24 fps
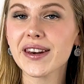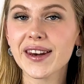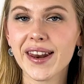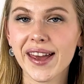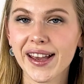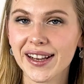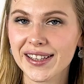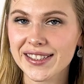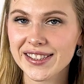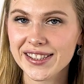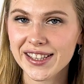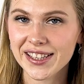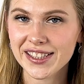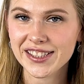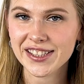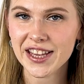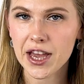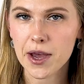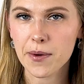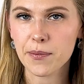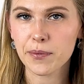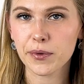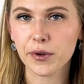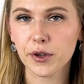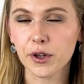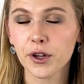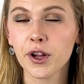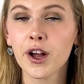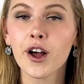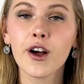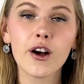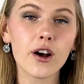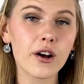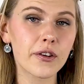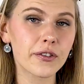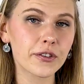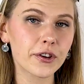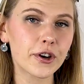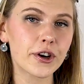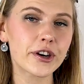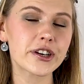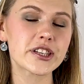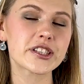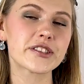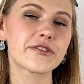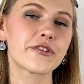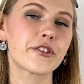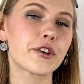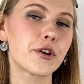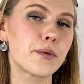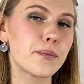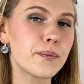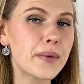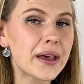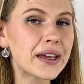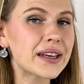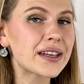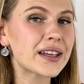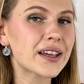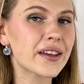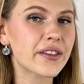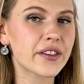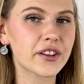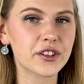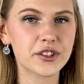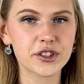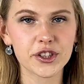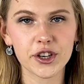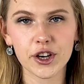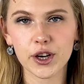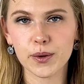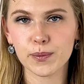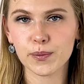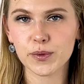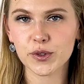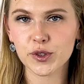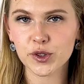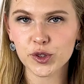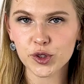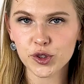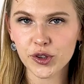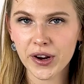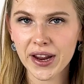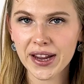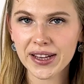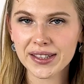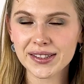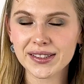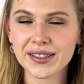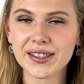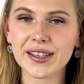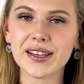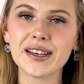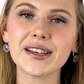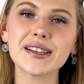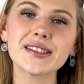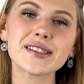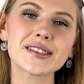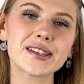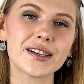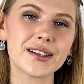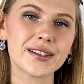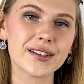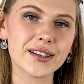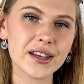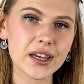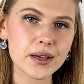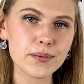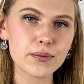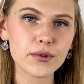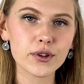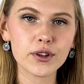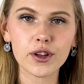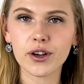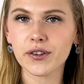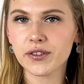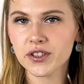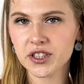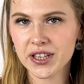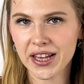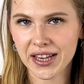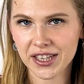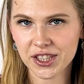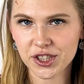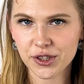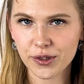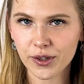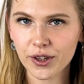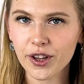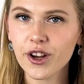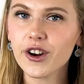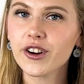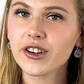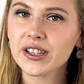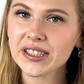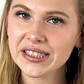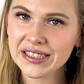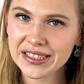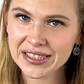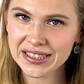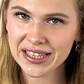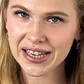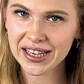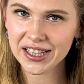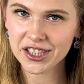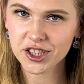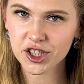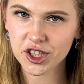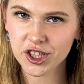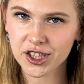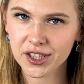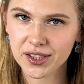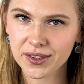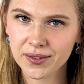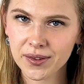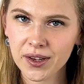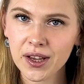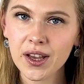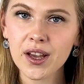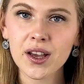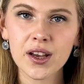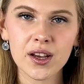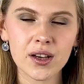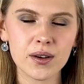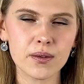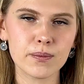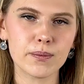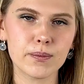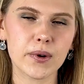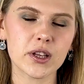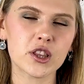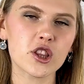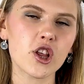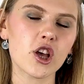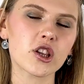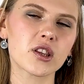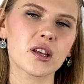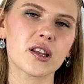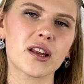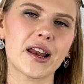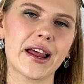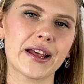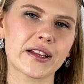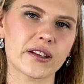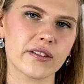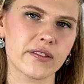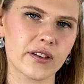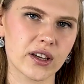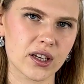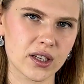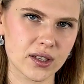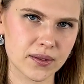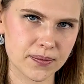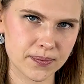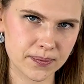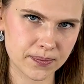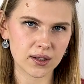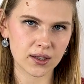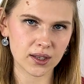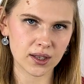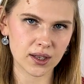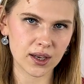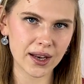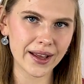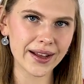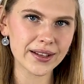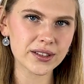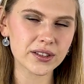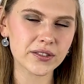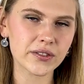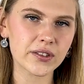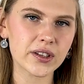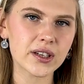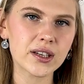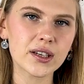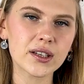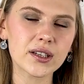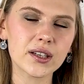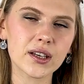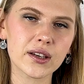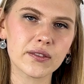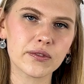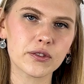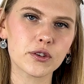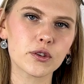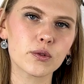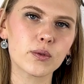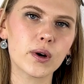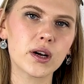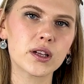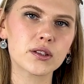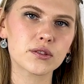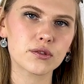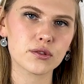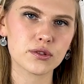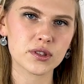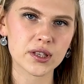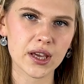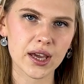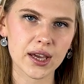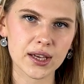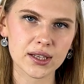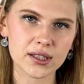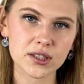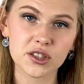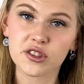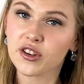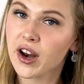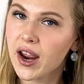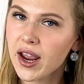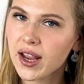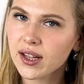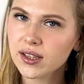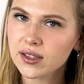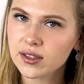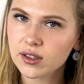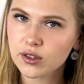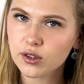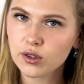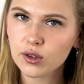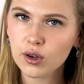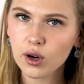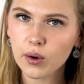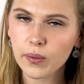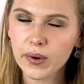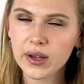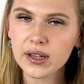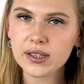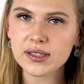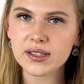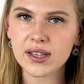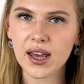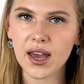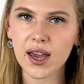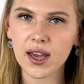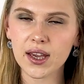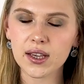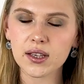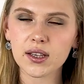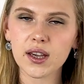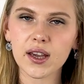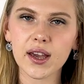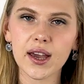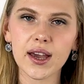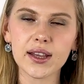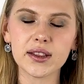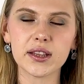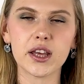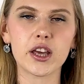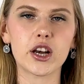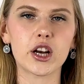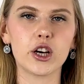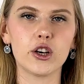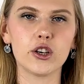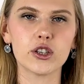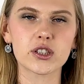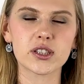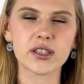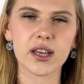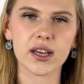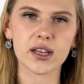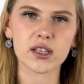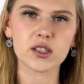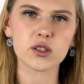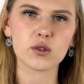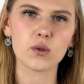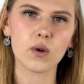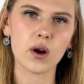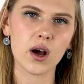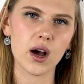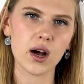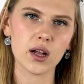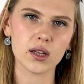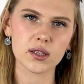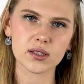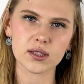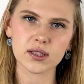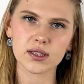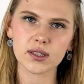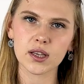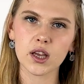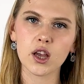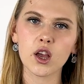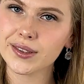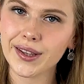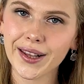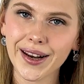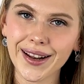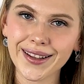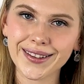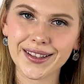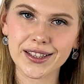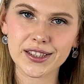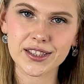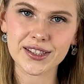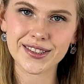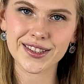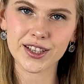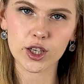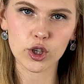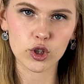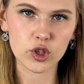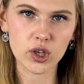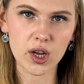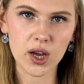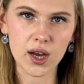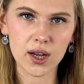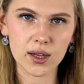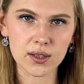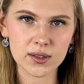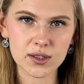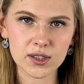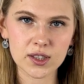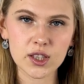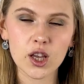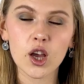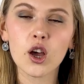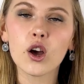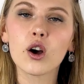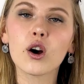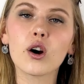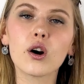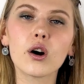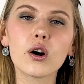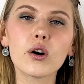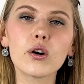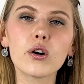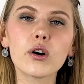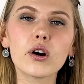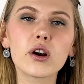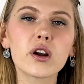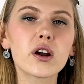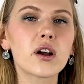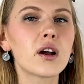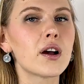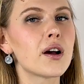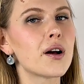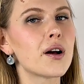next example. Of course, for many, the term straight is a label of sexual orientation, but not in Latvian. In Latvian, if you want to say straight, you will say heterosexuāls, tradicionāls, or